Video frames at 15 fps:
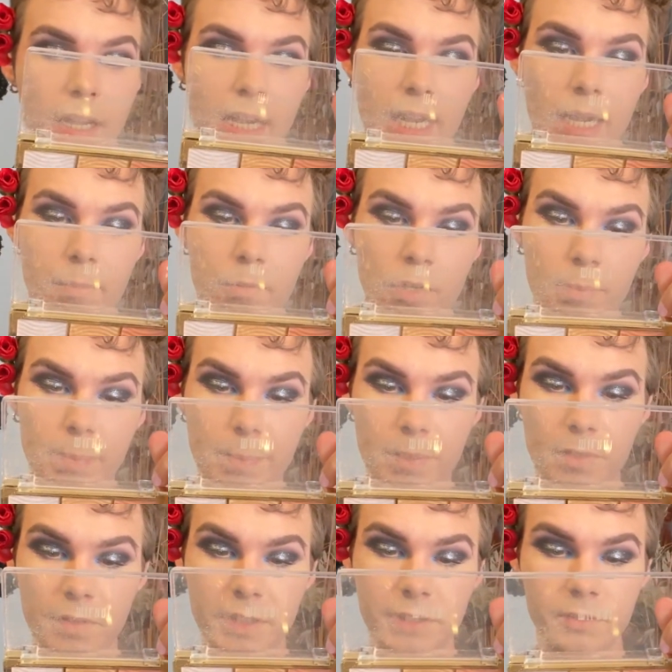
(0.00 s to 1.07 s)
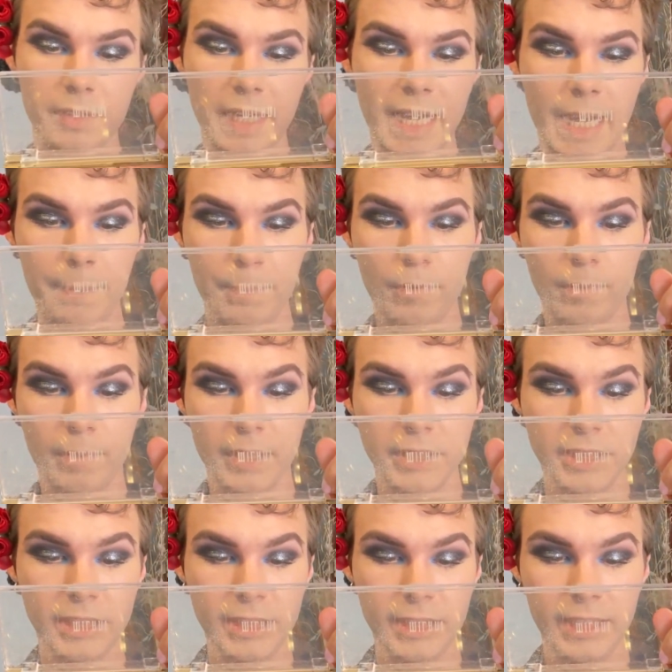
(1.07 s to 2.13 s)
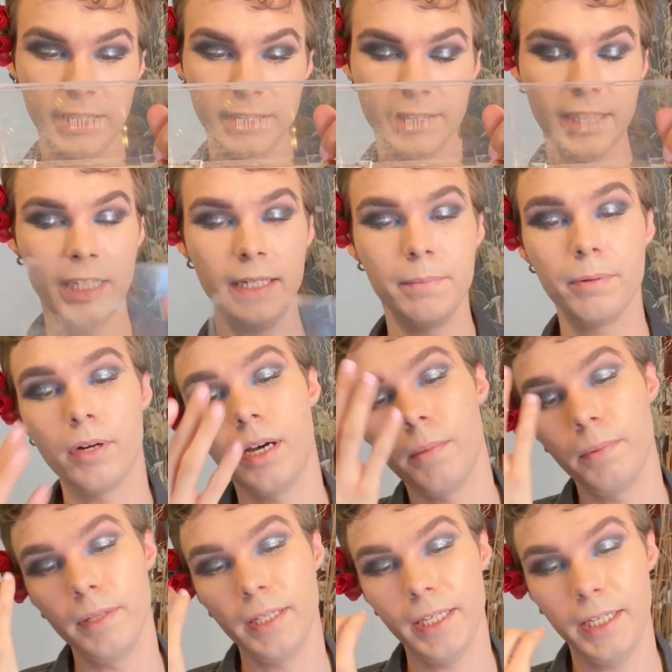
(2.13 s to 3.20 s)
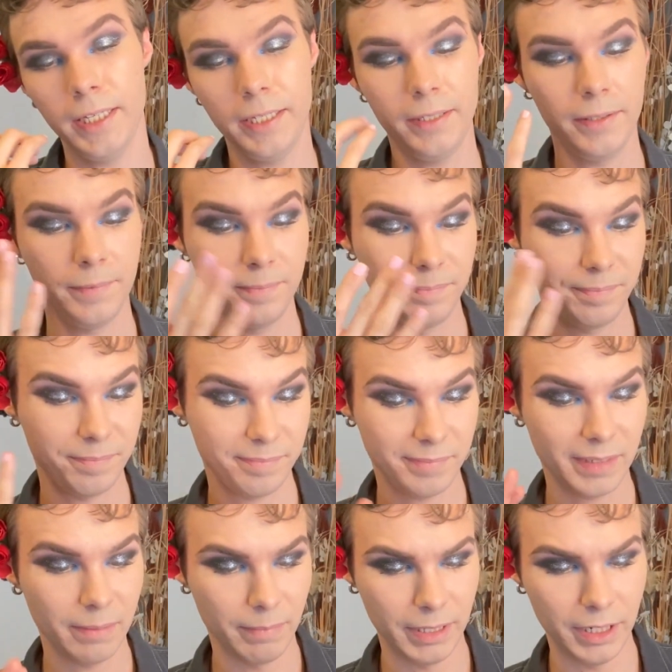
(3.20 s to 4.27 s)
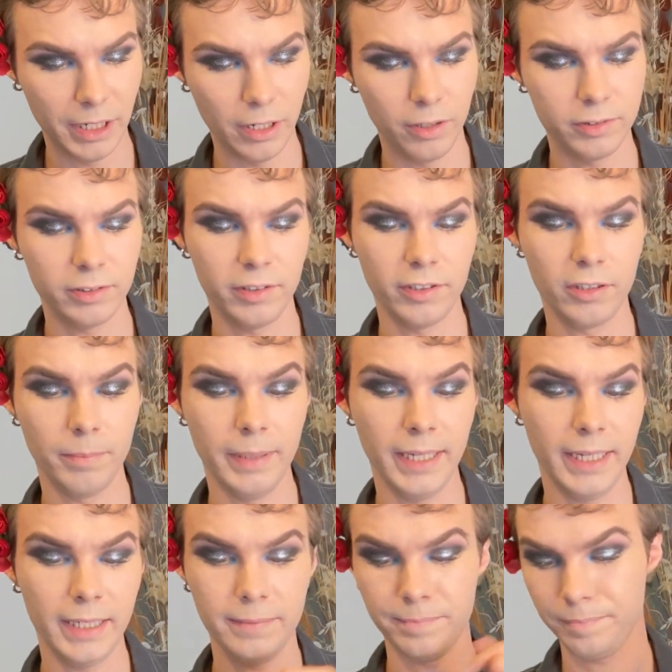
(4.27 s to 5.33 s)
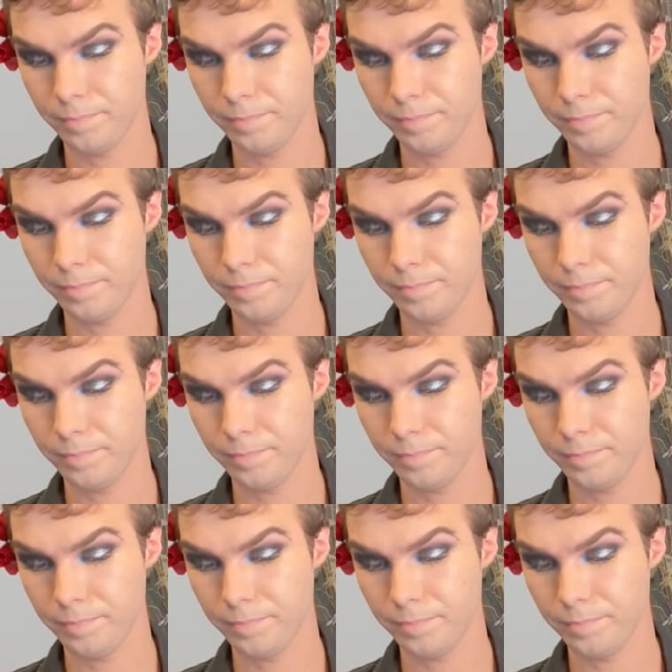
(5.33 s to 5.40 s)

And I'm going to be putting these on the apple of my cheeks and probably my nose a little bit.